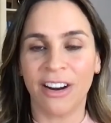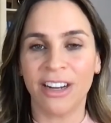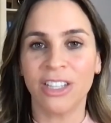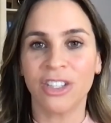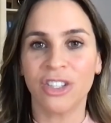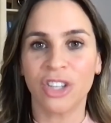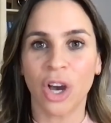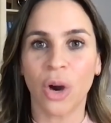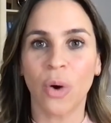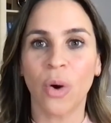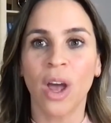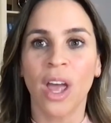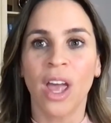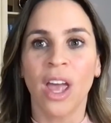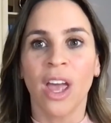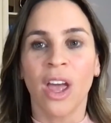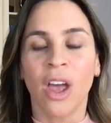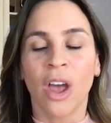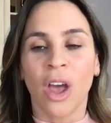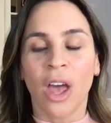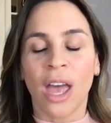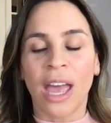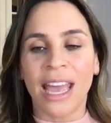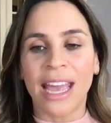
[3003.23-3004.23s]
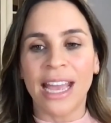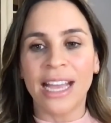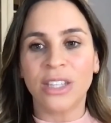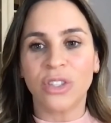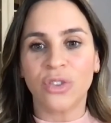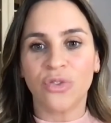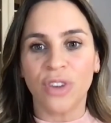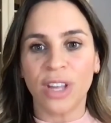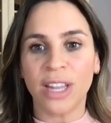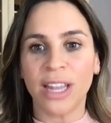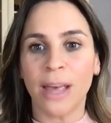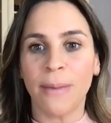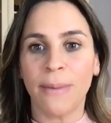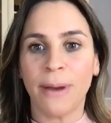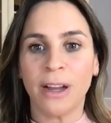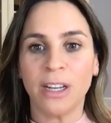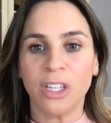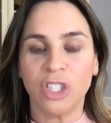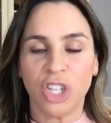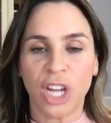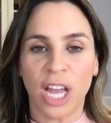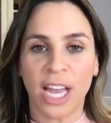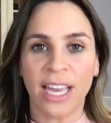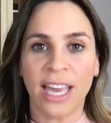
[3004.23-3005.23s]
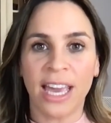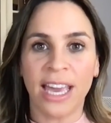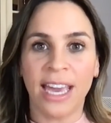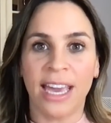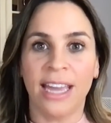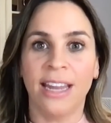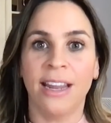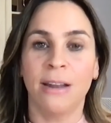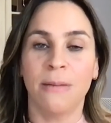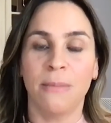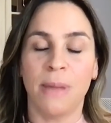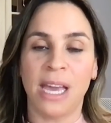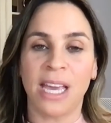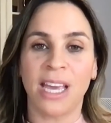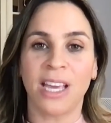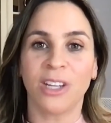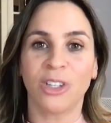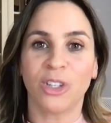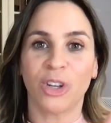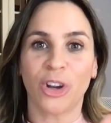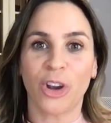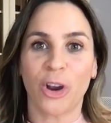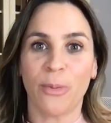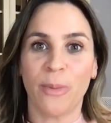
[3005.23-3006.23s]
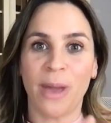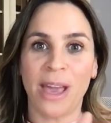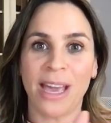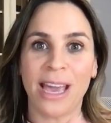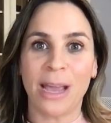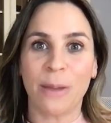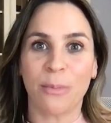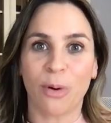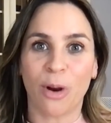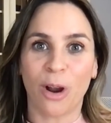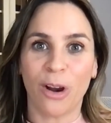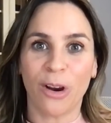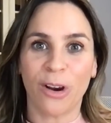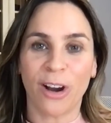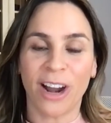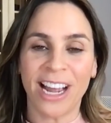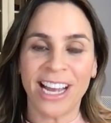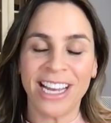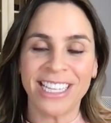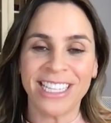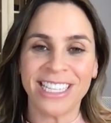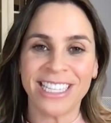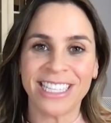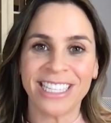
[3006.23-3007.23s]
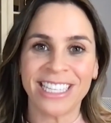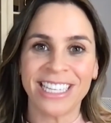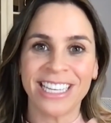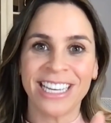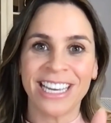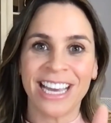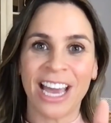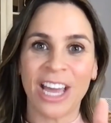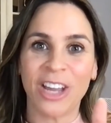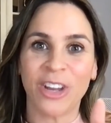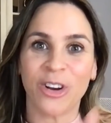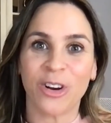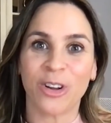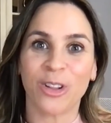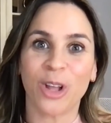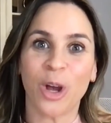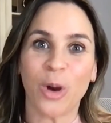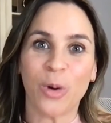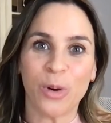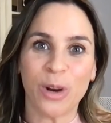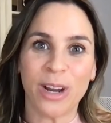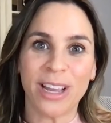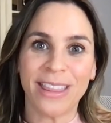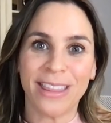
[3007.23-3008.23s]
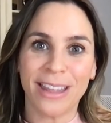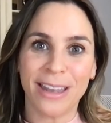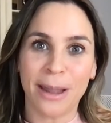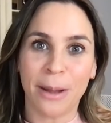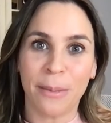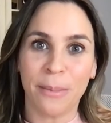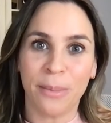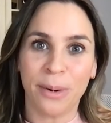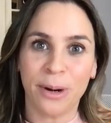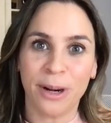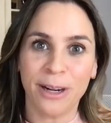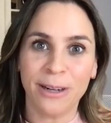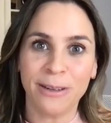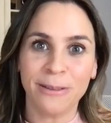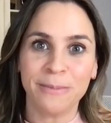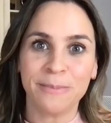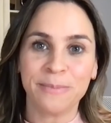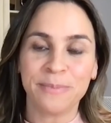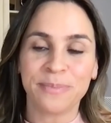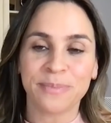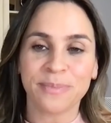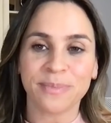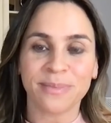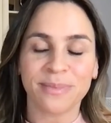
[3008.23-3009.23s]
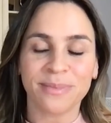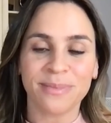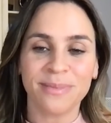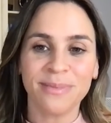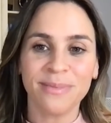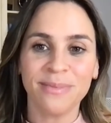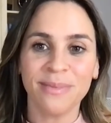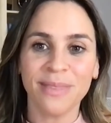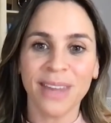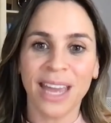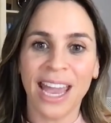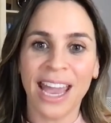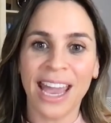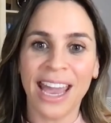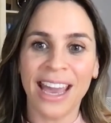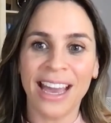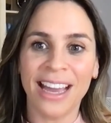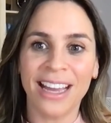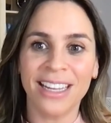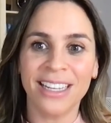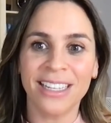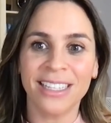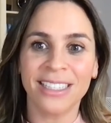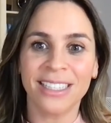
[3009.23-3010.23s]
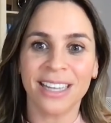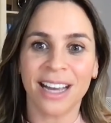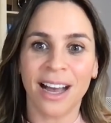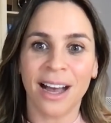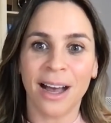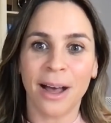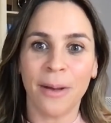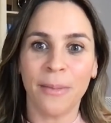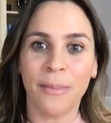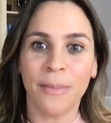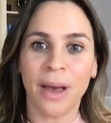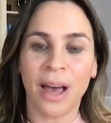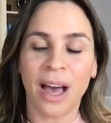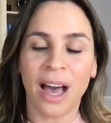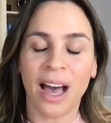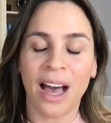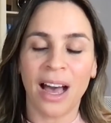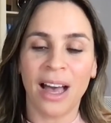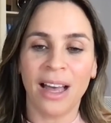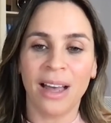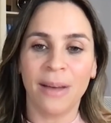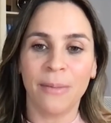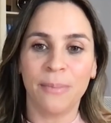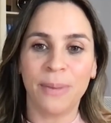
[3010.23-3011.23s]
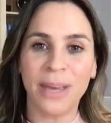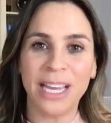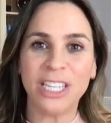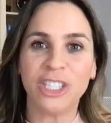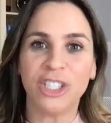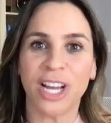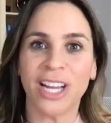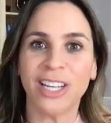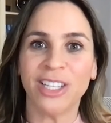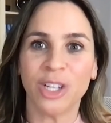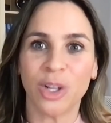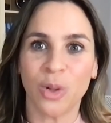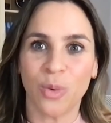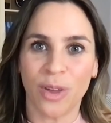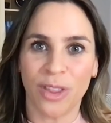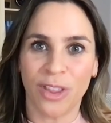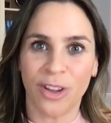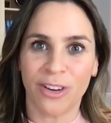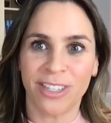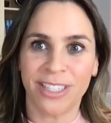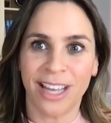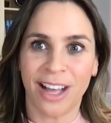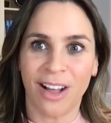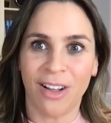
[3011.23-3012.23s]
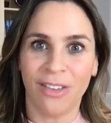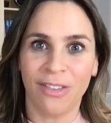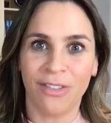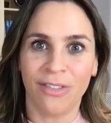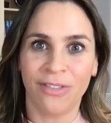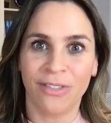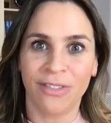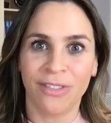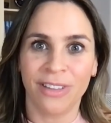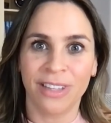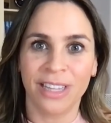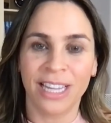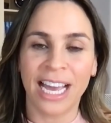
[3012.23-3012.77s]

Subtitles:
And so it's really about checking in and making sure you're making progress and you're lowering the number. And be gentle with yourself.